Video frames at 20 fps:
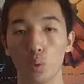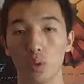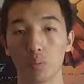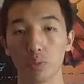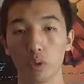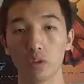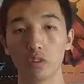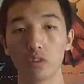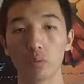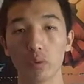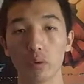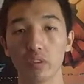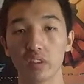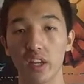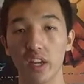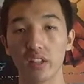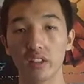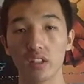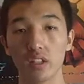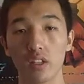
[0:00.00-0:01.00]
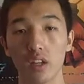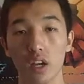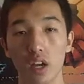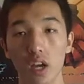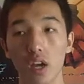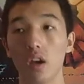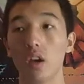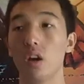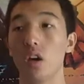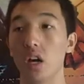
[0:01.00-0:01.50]
When Puss in Boots ended,
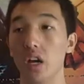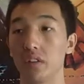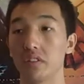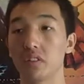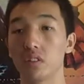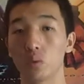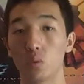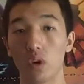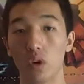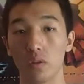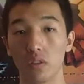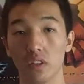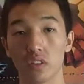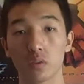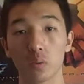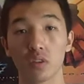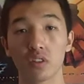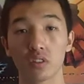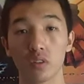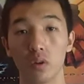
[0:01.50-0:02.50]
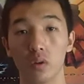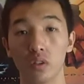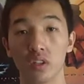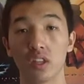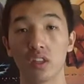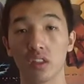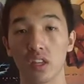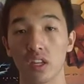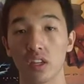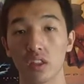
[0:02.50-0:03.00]
I swear, this was the
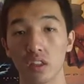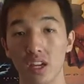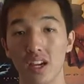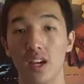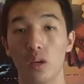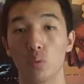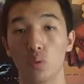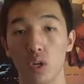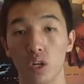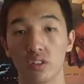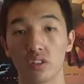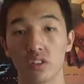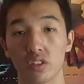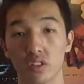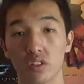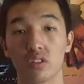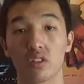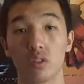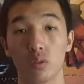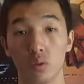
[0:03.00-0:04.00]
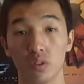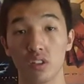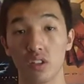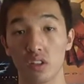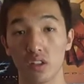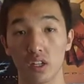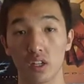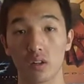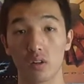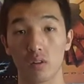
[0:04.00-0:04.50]
only thing that I wanted to do in
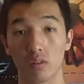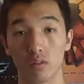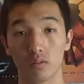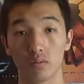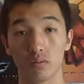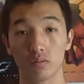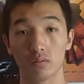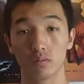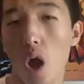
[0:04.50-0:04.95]
the theater.